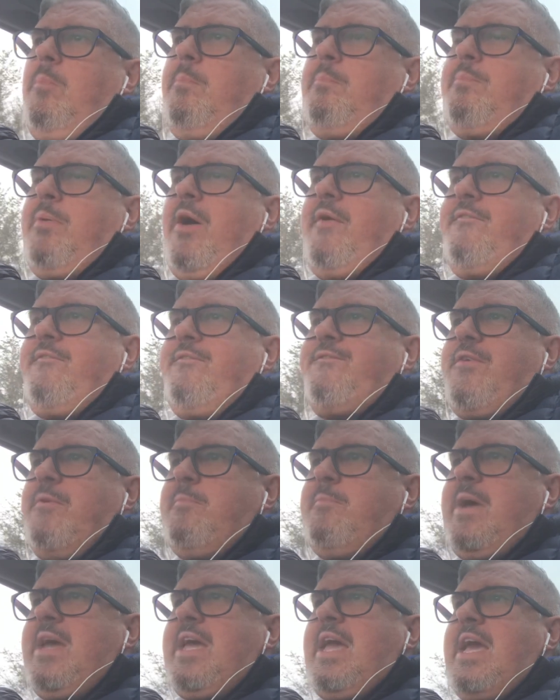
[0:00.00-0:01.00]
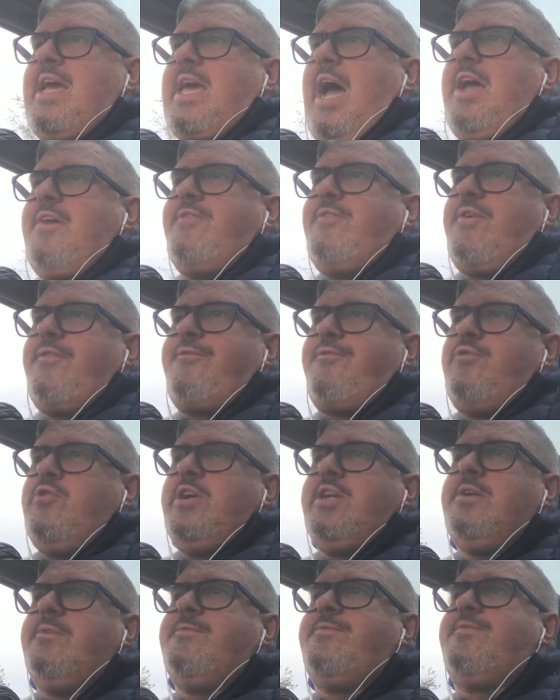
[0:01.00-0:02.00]
But for me, it gave the
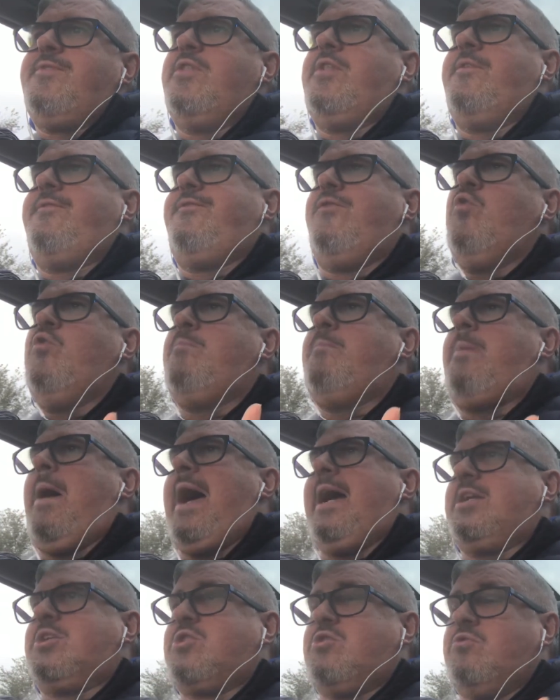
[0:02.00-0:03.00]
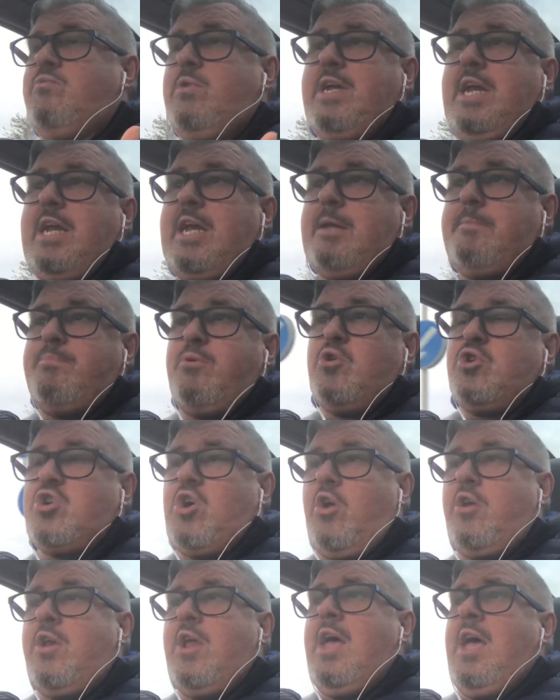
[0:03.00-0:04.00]
freedom for the fullbacks to really push
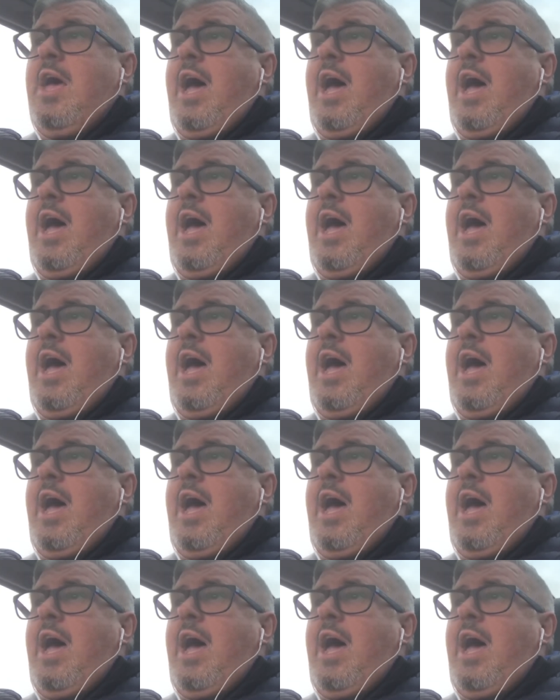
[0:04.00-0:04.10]
on.